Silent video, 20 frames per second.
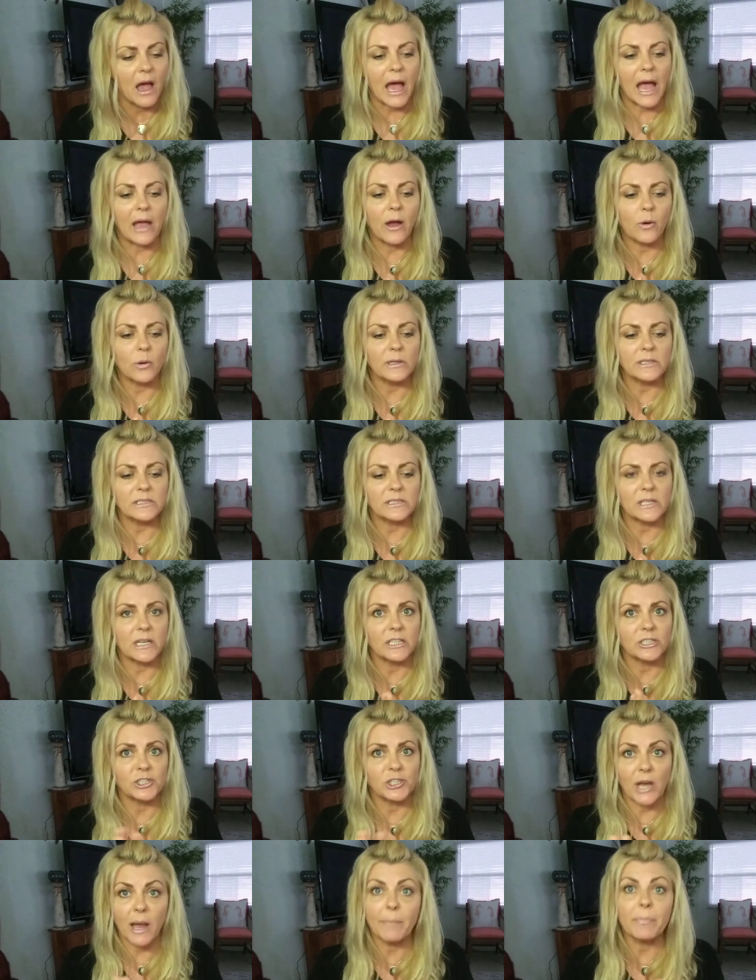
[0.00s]
I always uh,
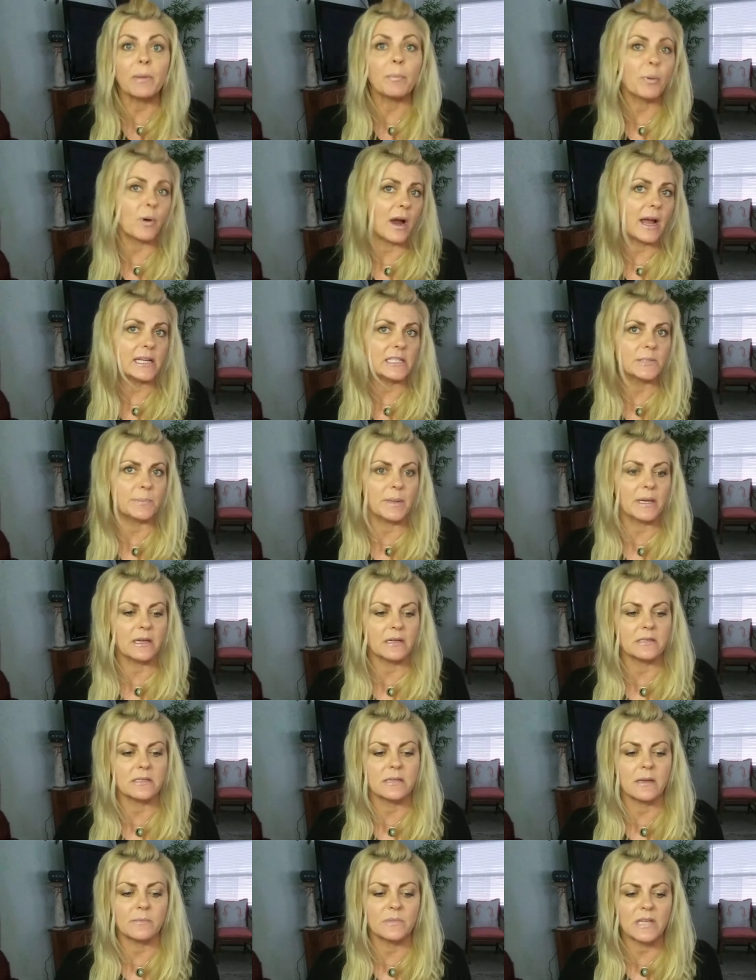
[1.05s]
shop the price
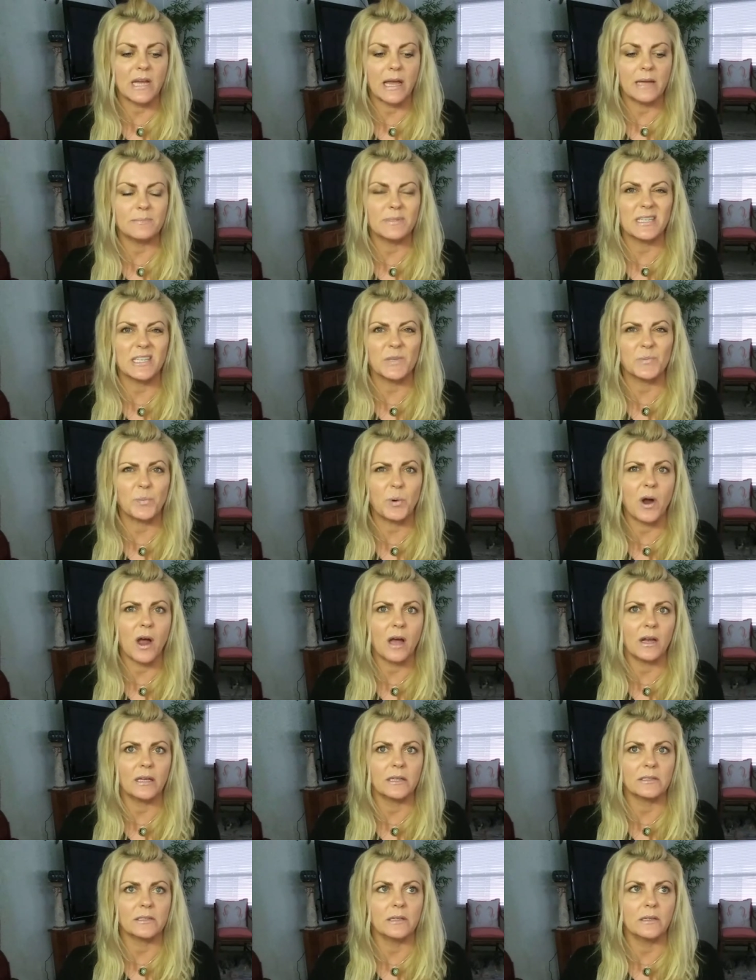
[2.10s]
because sometimes this
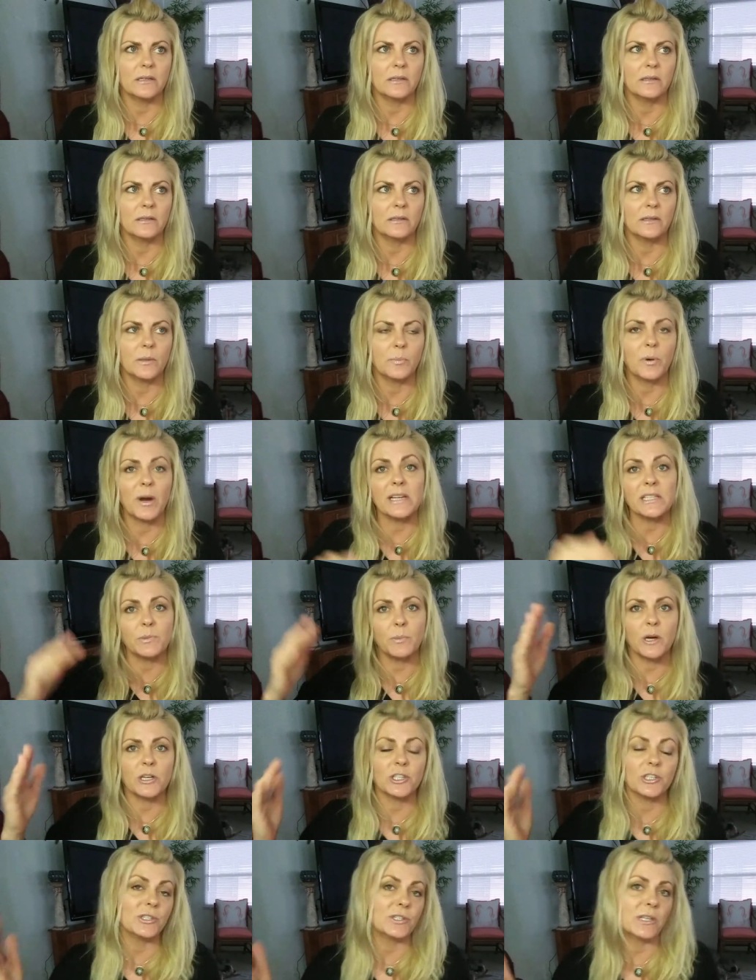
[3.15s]
product, the, the price
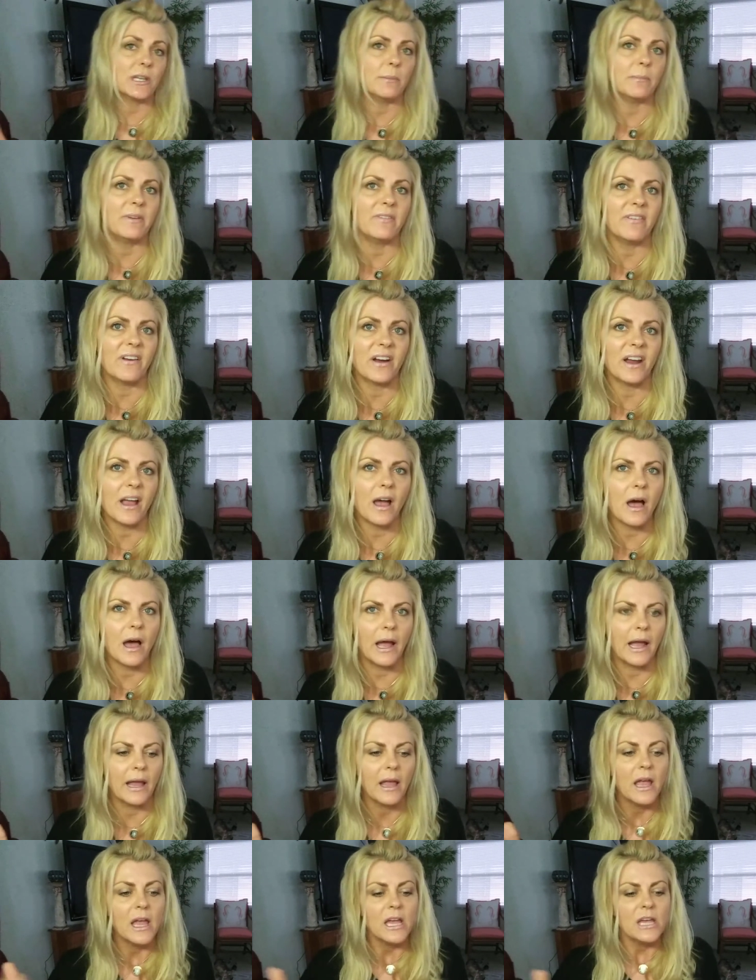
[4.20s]
margins can be very
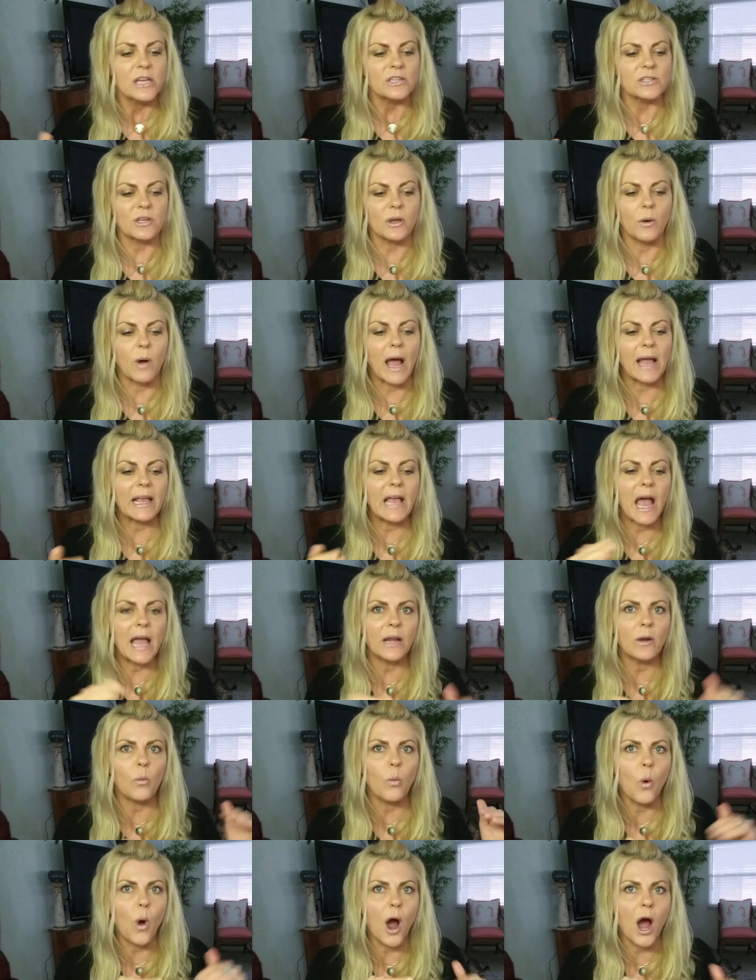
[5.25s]
high. So I kind
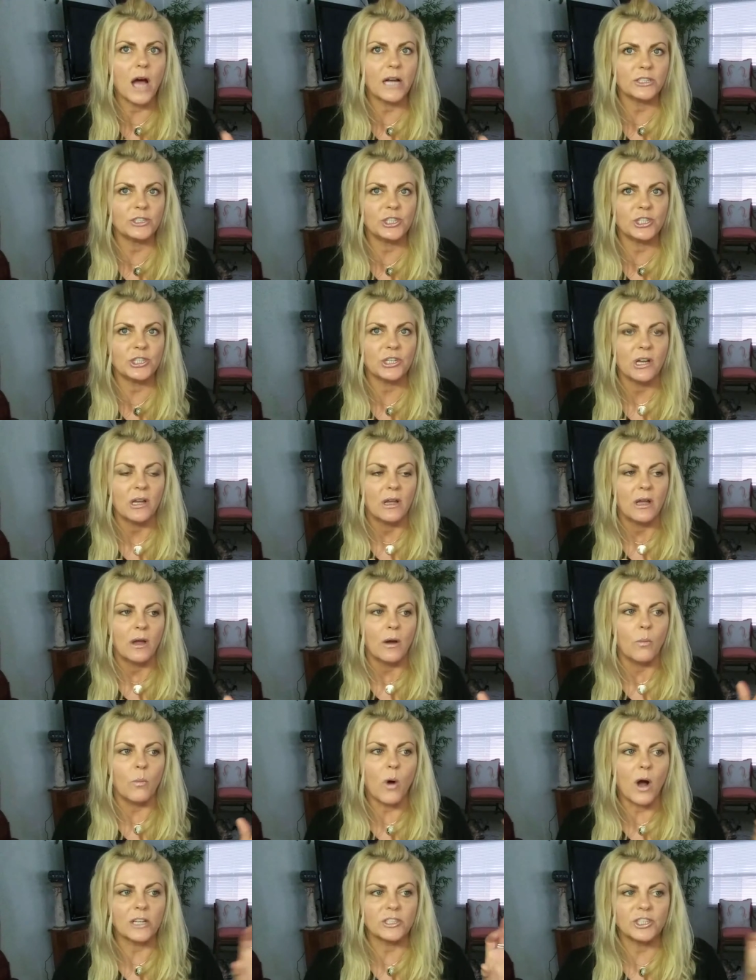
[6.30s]
of watch,
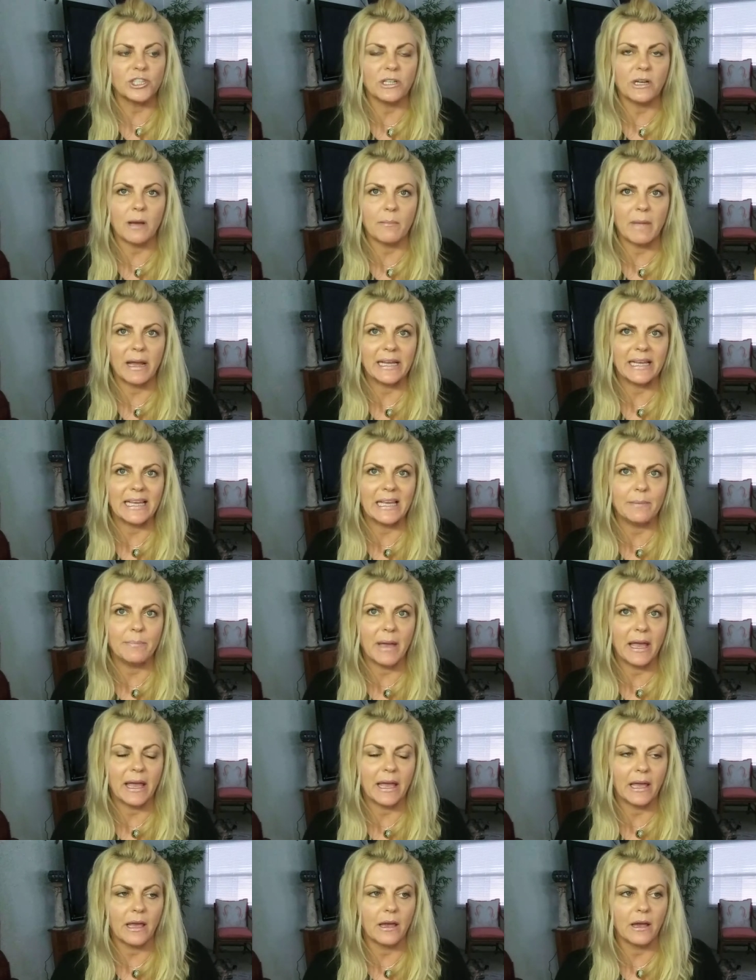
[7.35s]
watch it on my
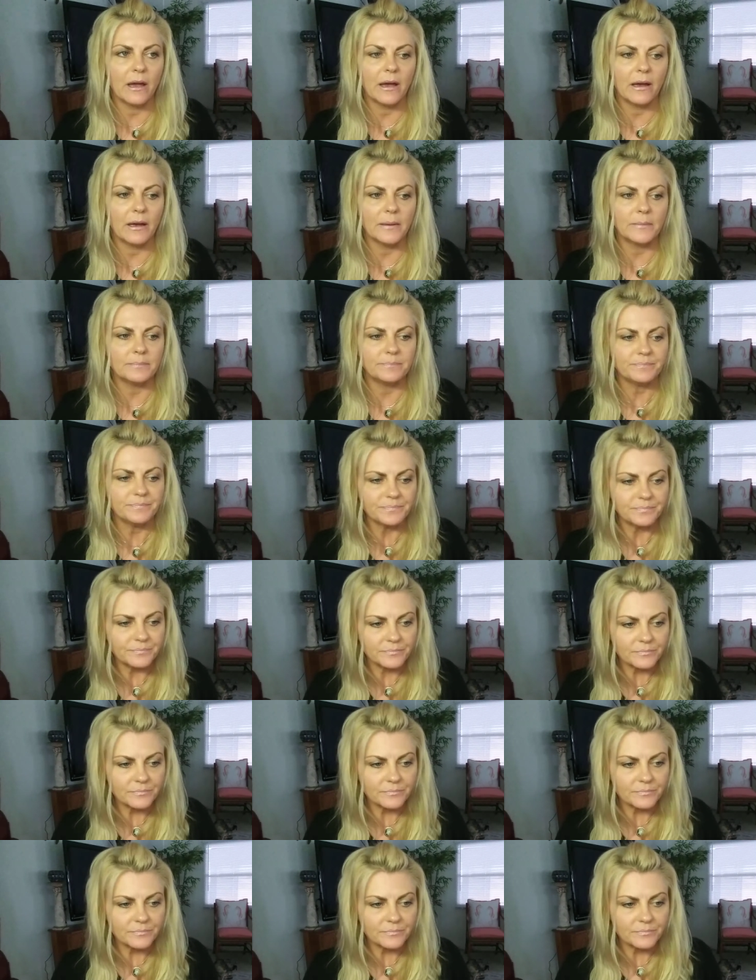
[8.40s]
eBay um,